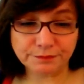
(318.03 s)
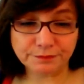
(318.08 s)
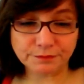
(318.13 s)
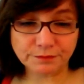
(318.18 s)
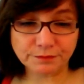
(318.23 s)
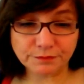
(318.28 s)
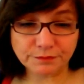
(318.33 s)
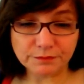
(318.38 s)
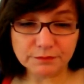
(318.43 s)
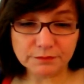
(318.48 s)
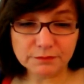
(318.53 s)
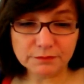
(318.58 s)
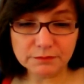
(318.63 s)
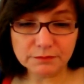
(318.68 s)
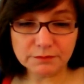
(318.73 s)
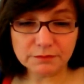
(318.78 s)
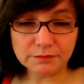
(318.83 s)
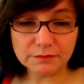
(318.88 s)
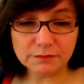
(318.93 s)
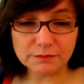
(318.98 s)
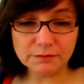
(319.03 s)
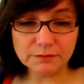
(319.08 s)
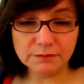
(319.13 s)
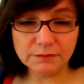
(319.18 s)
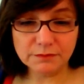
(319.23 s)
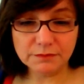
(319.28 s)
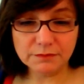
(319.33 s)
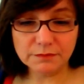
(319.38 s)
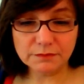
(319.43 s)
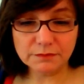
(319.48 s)

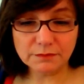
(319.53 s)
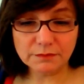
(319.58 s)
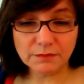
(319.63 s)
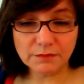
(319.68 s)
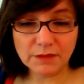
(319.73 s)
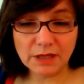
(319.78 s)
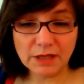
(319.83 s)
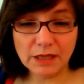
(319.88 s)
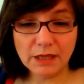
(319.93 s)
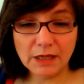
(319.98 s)
No one is speaking in this clip.